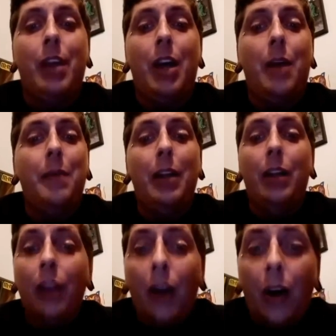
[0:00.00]
I'm at a
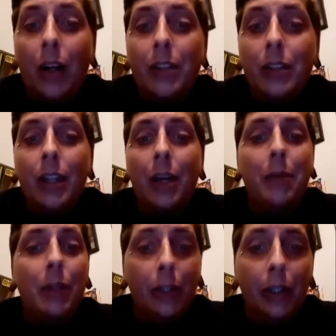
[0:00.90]
loss. I'm
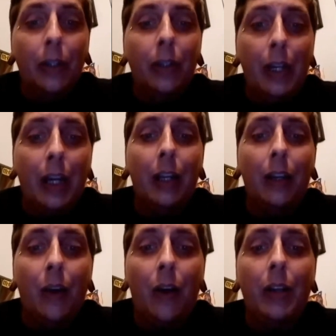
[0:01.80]
clearly at a
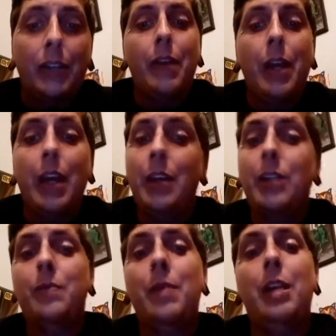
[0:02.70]
loss. He
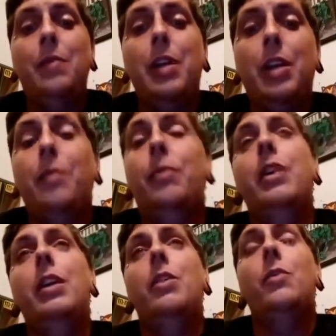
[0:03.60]
has made me
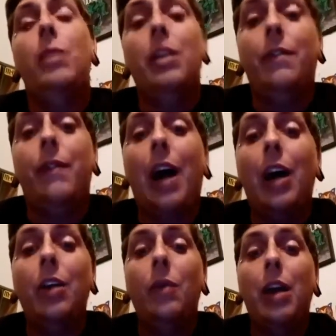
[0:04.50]
completely
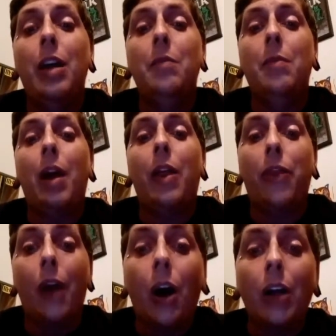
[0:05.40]
reevaluate my
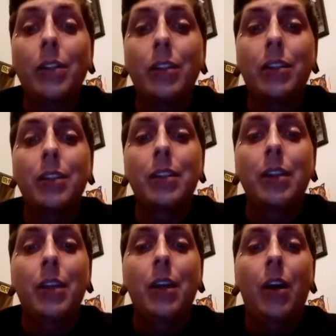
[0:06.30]
thoughts
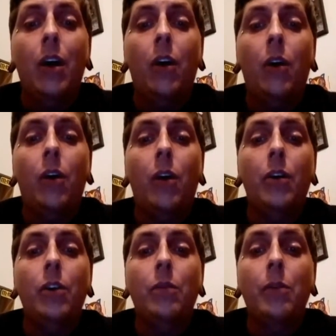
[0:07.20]

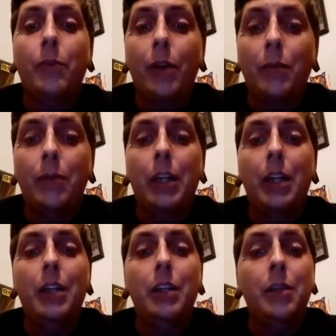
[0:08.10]
on the
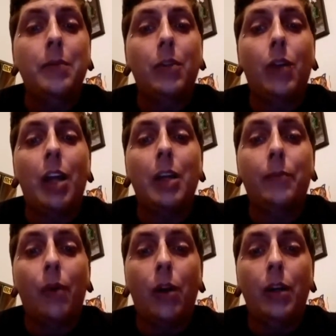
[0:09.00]
Republican and Democratic
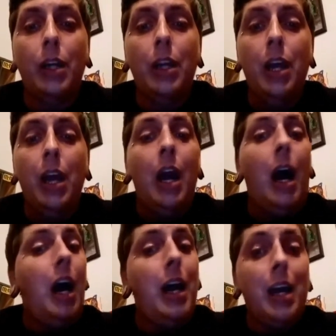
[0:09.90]
Party.
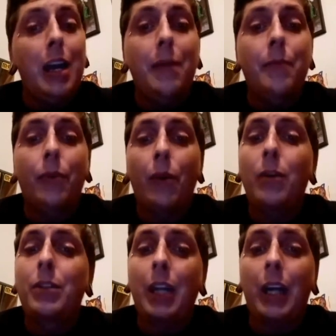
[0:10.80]
I am pro
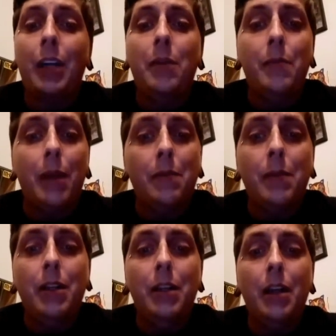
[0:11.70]
Second
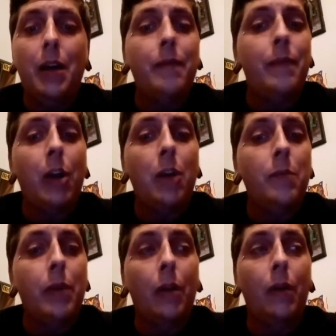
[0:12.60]
Amendment. I'm very
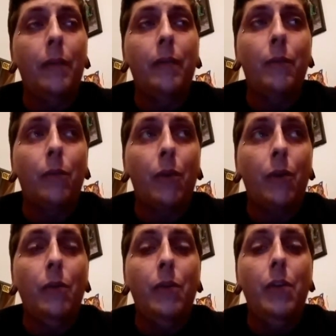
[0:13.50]
middle of the
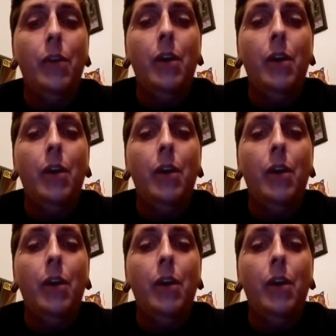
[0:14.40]
road.